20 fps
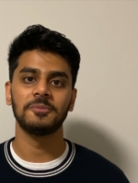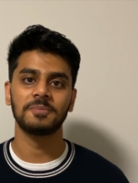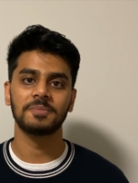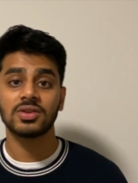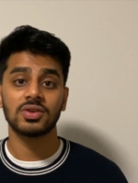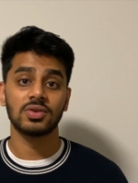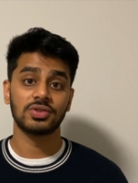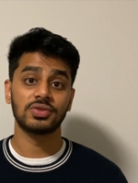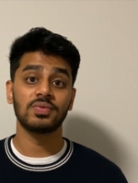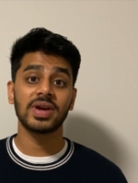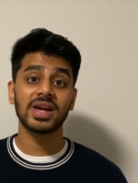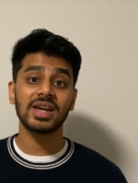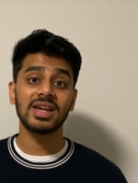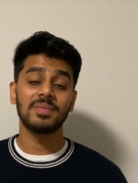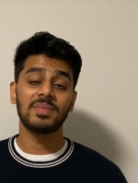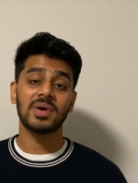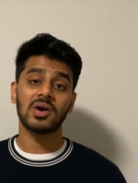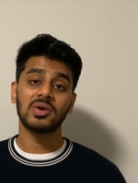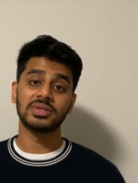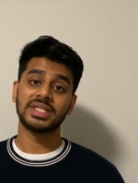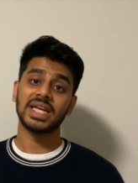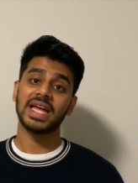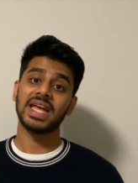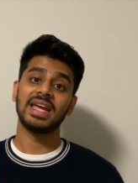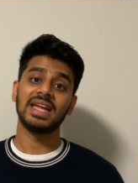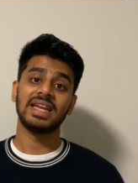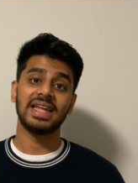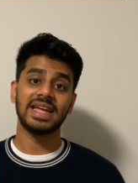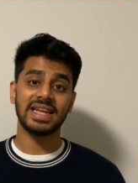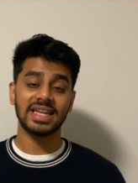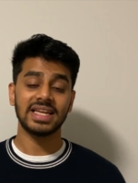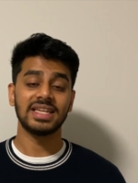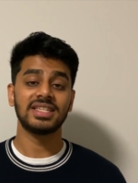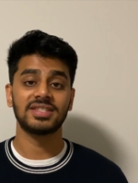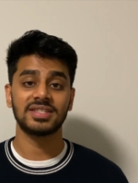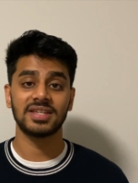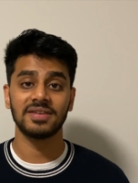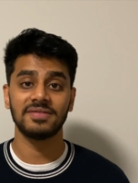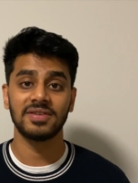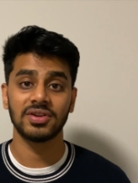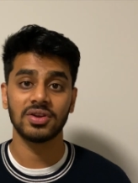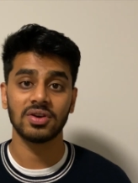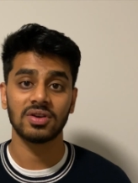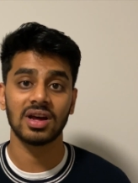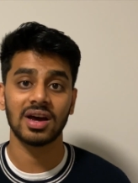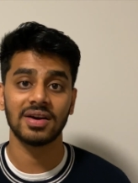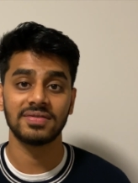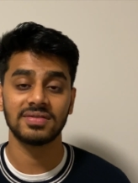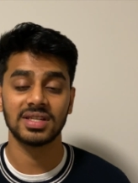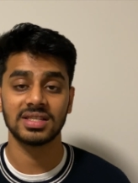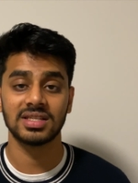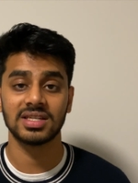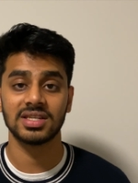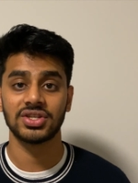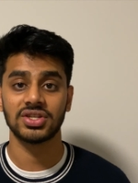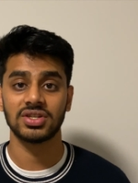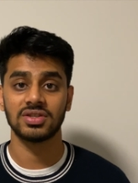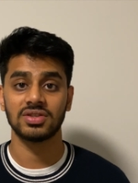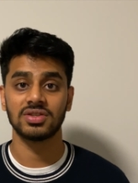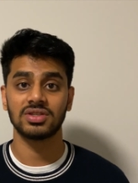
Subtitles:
So it's really about taking initiative in your life decisions.